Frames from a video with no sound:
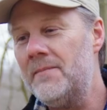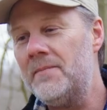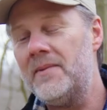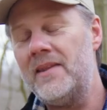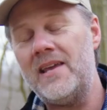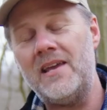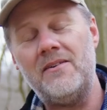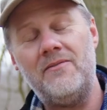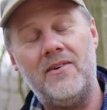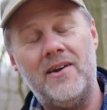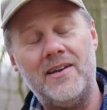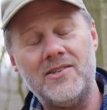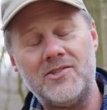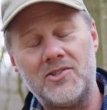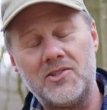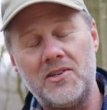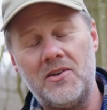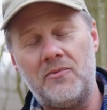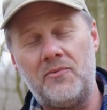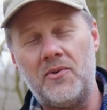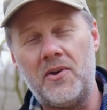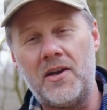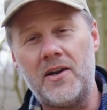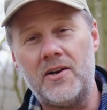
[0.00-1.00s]
they
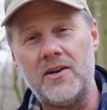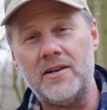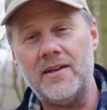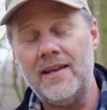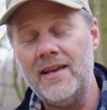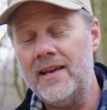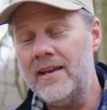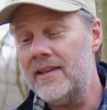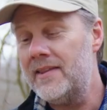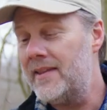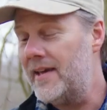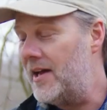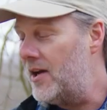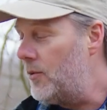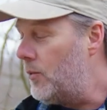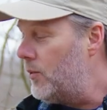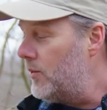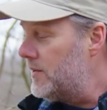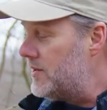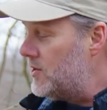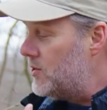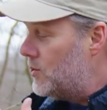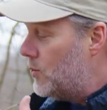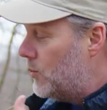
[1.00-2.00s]
eventually figured that
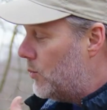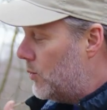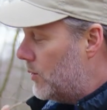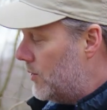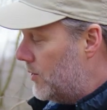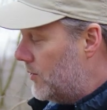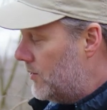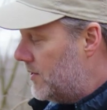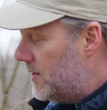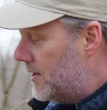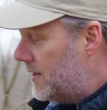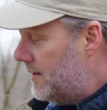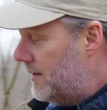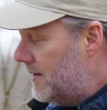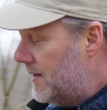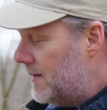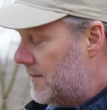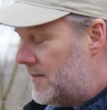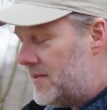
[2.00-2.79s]
when you wounded